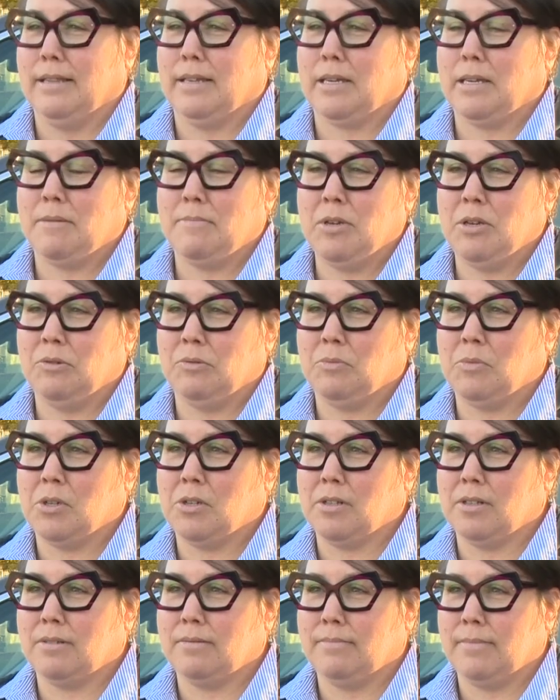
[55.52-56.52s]
the commute
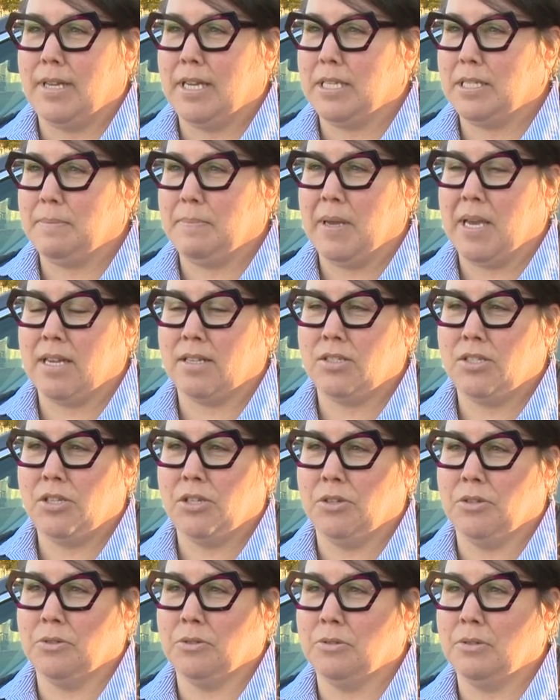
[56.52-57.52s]
will expand
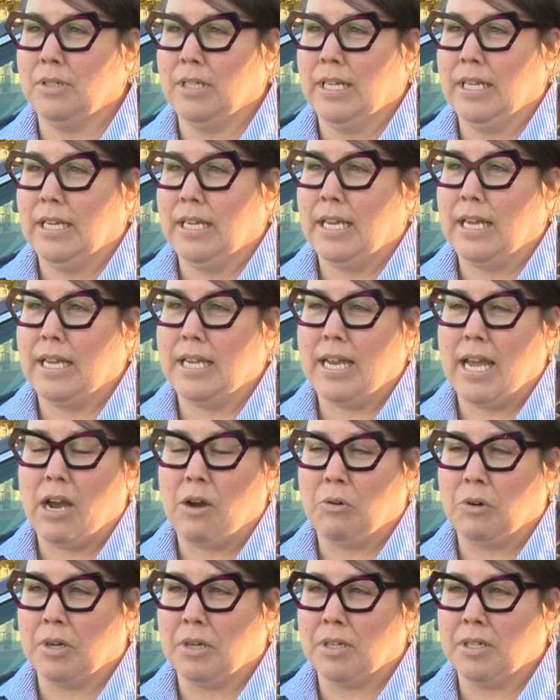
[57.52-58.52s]
to an
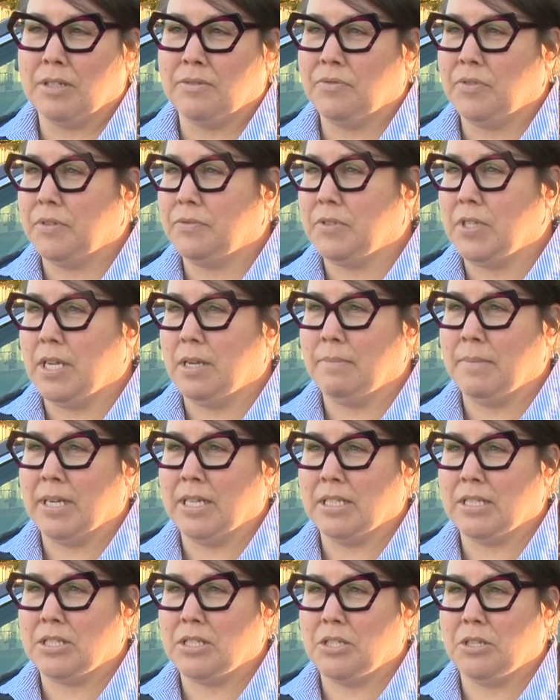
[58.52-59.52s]
hour and 15
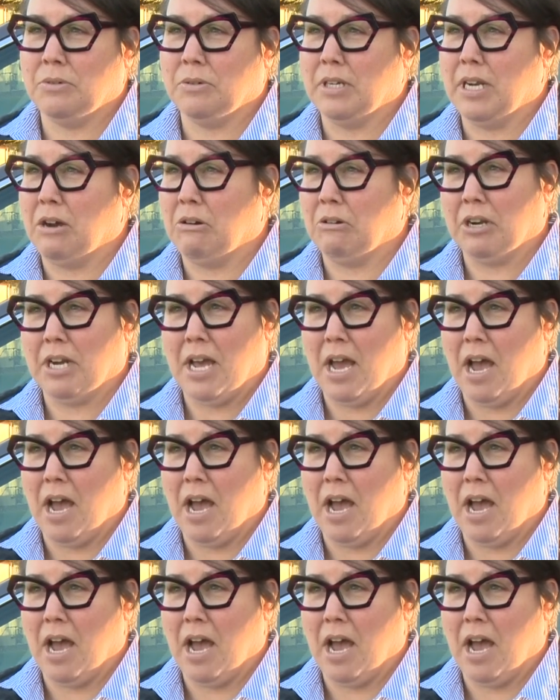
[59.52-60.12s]
minutes to an hour and a